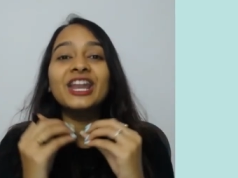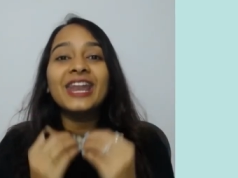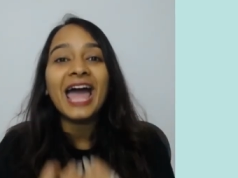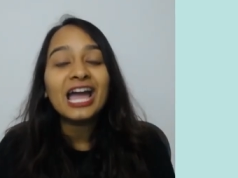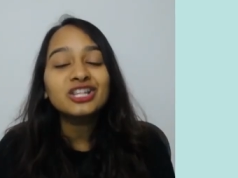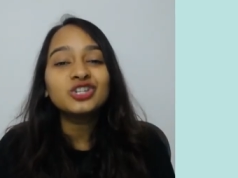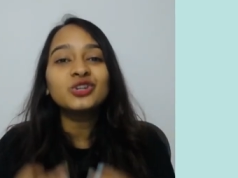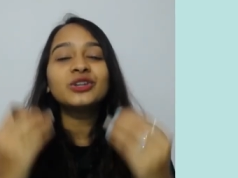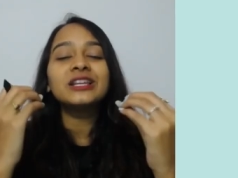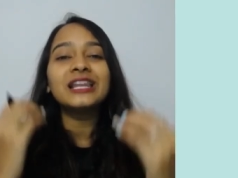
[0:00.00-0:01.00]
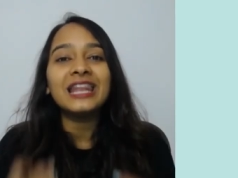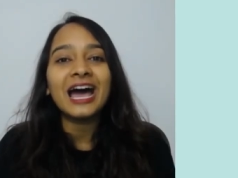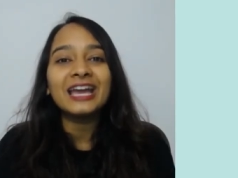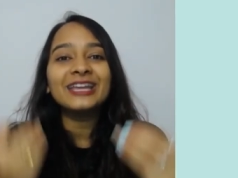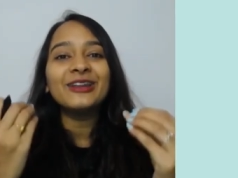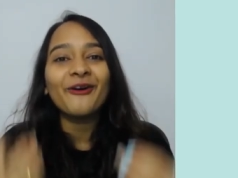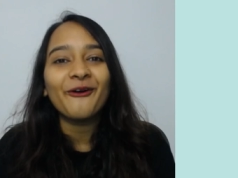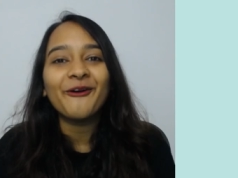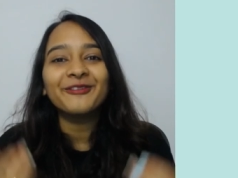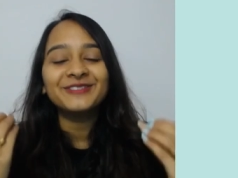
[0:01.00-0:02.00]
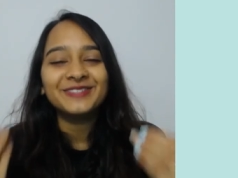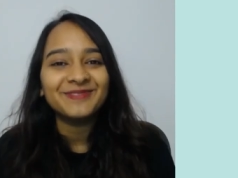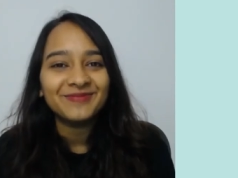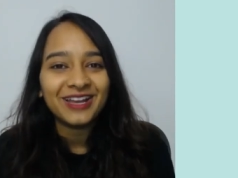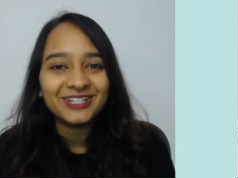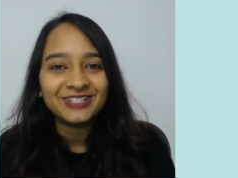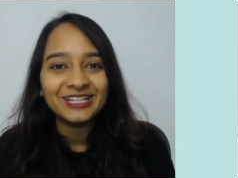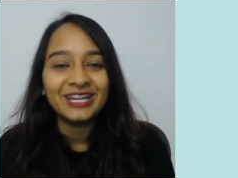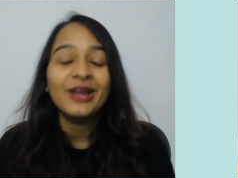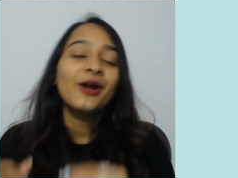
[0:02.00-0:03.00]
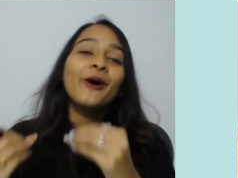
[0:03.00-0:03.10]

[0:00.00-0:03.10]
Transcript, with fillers: natural line of symmetry,